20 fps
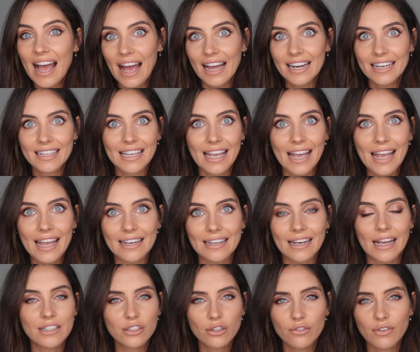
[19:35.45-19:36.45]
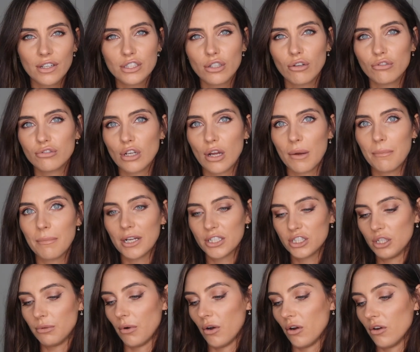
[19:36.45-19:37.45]
And again, I don't know if I told you how
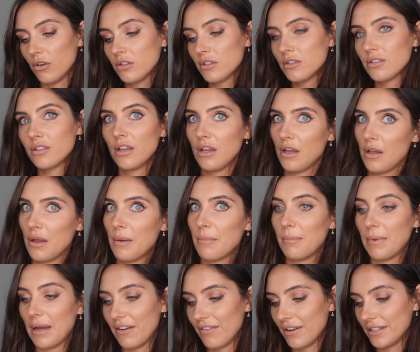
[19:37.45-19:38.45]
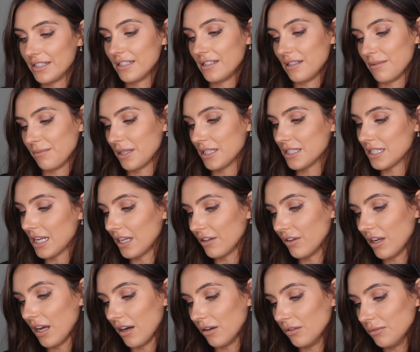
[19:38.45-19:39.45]
much it was, but if I didn't, I'm going to tell you
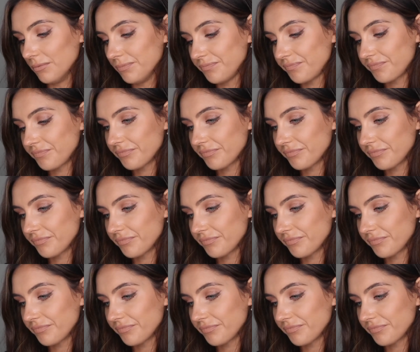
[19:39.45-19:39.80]
now.